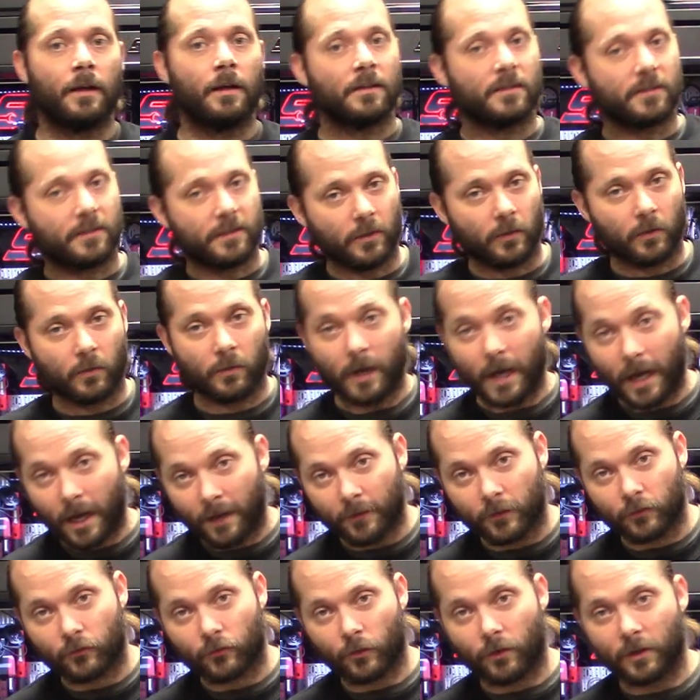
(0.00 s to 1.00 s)
Still
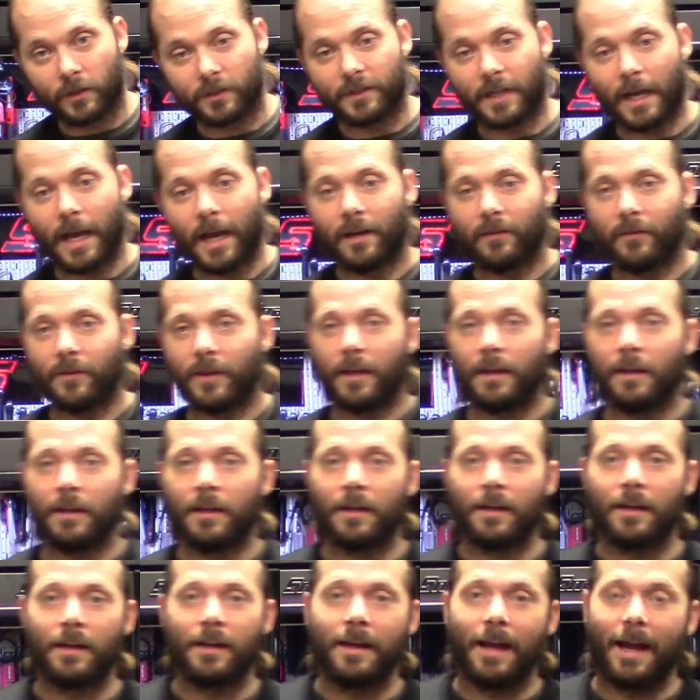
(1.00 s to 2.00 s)
on the drawer side of it,
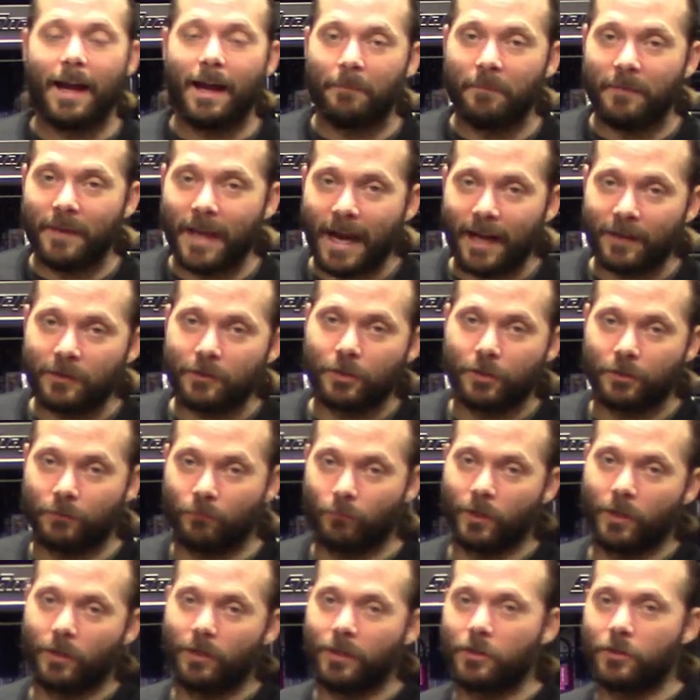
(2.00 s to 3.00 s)
not
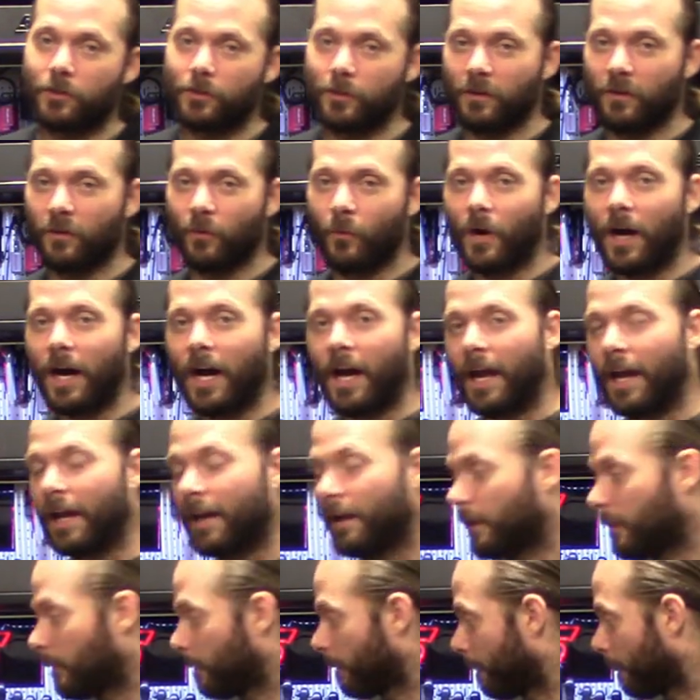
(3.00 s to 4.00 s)
really sure
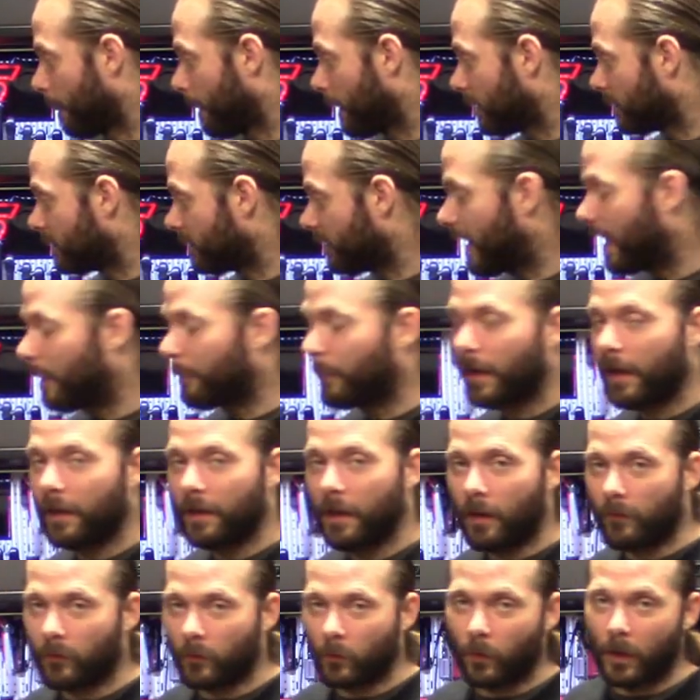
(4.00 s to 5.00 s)
why Snap-on
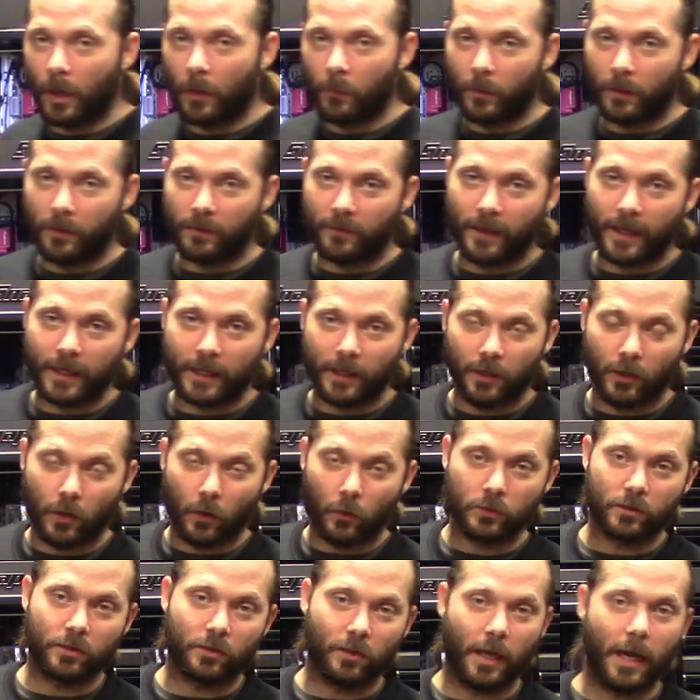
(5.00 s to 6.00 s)
never went with like a
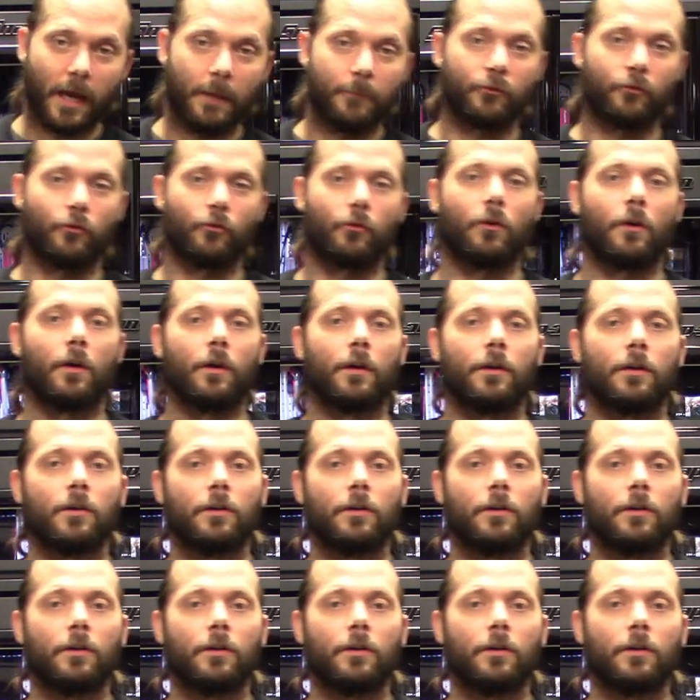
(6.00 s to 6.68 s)
no slam drawer.